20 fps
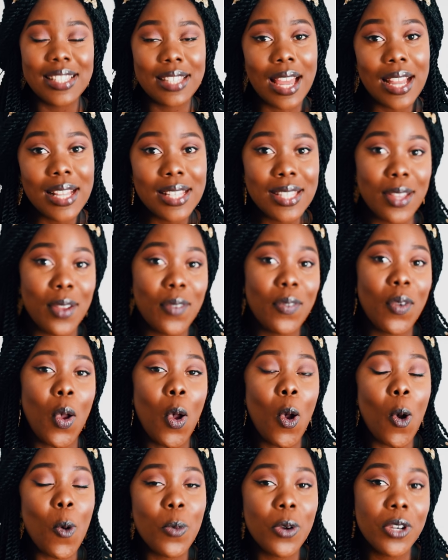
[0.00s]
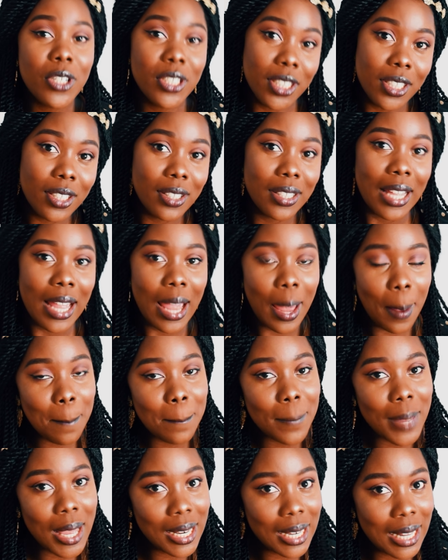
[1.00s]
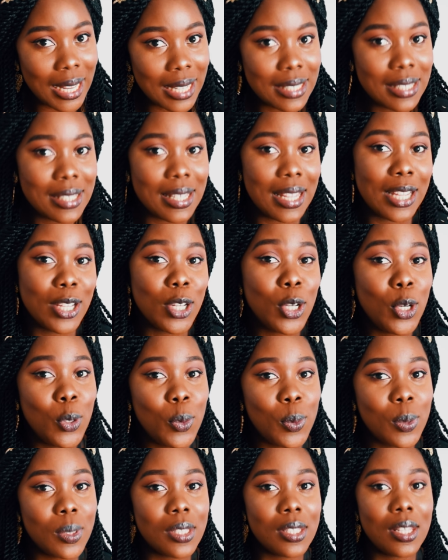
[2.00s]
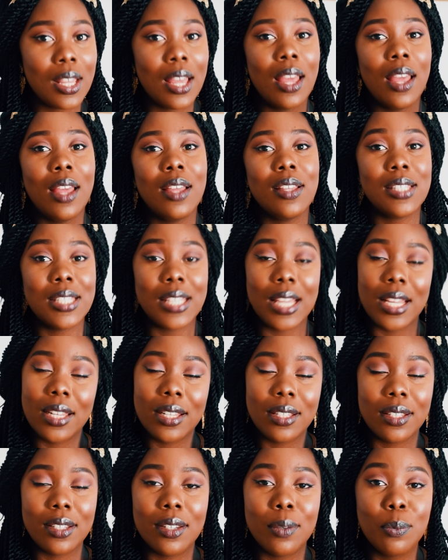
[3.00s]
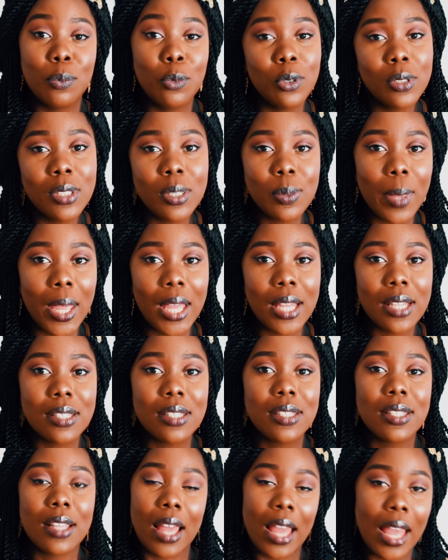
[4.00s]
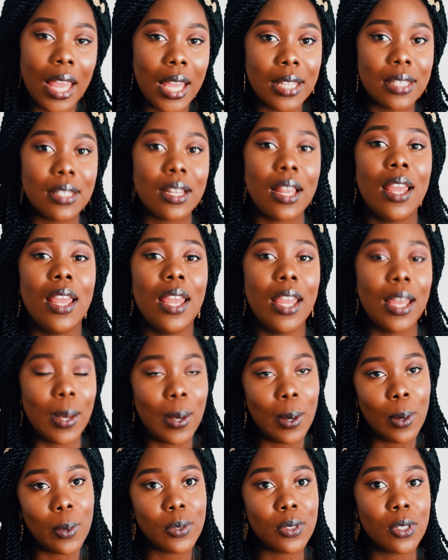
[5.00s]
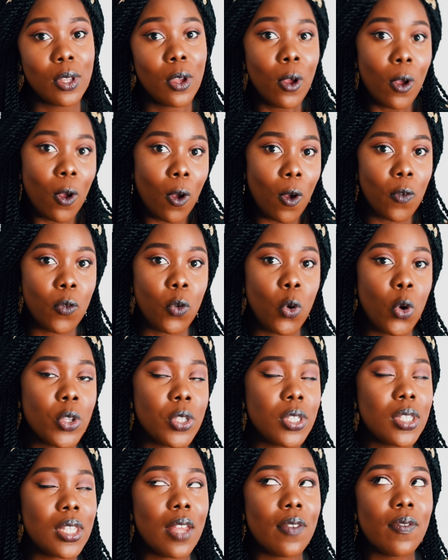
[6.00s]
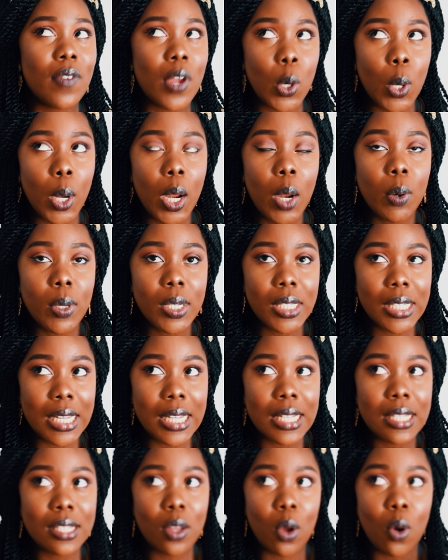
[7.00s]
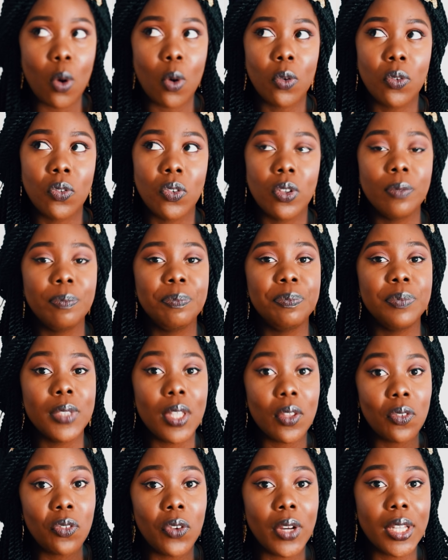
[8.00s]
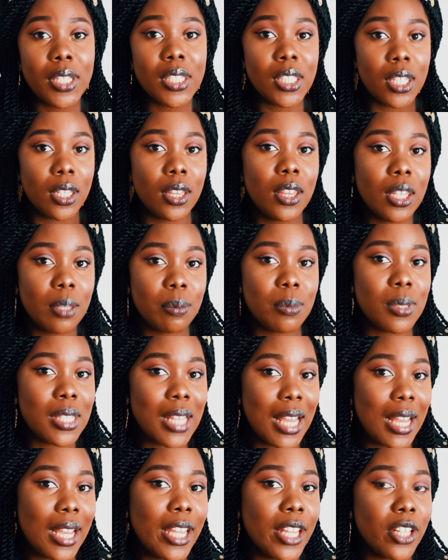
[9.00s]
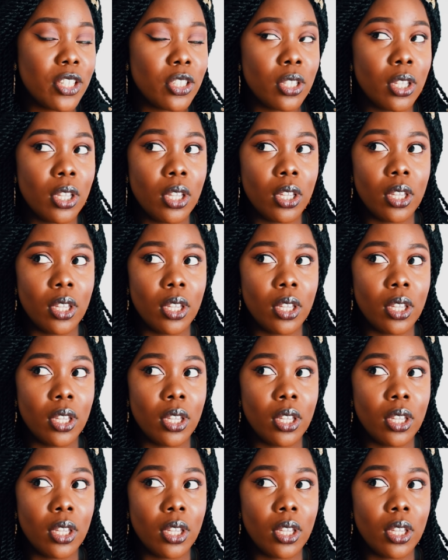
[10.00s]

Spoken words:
Signs of hormonal imbalance includes sudden mood swings and hair loss. Of course, there are varieties of different symptoms that can